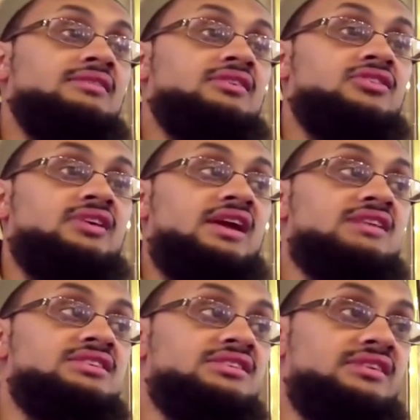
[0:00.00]

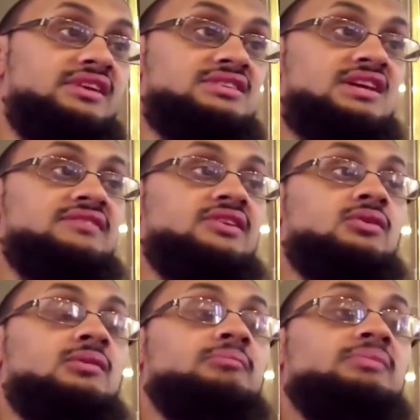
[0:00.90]
Created things have
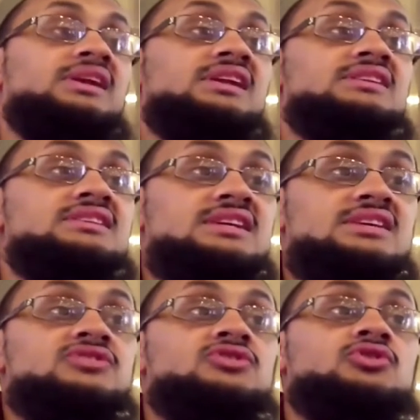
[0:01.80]
no
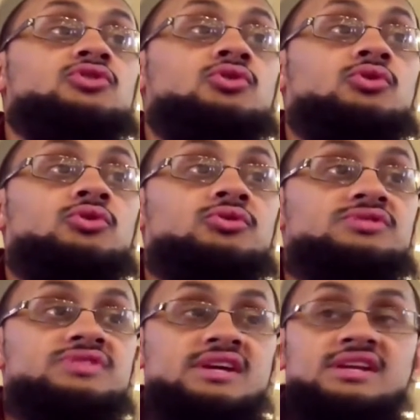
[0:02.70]
ability to
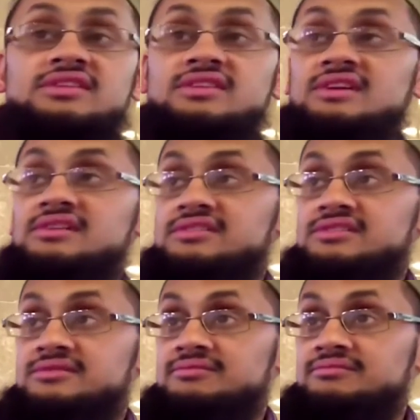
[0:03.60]
cause anything
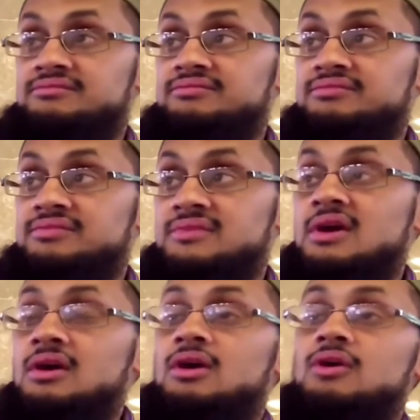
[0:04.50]
else.
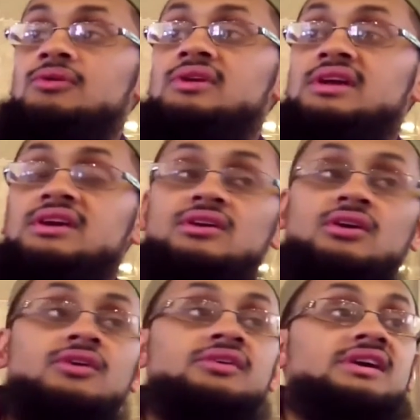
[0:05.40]
Only
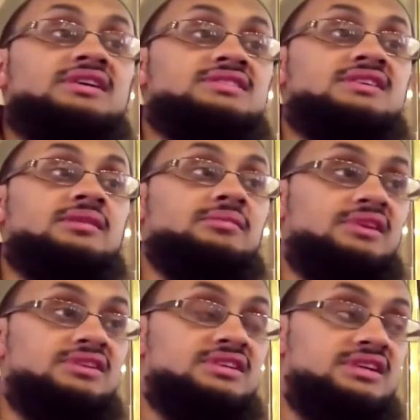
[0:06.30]
God has the
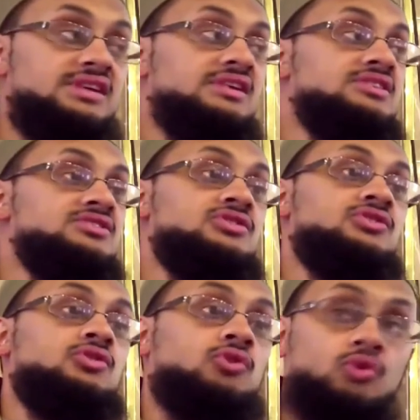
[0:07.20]
ability to
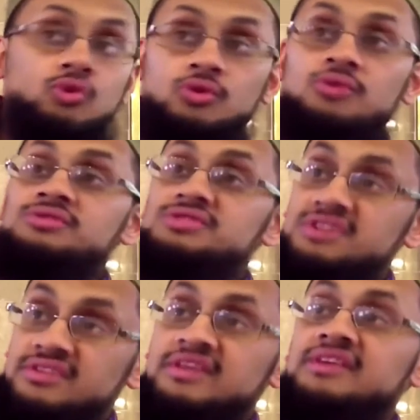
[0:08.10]
cause
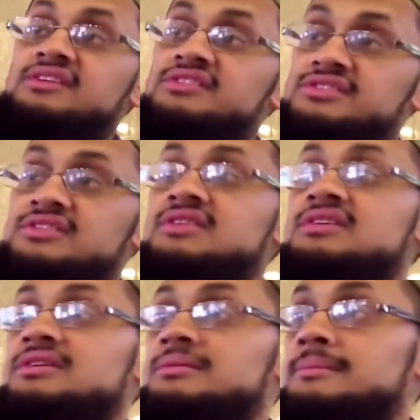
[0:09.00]
things to occur.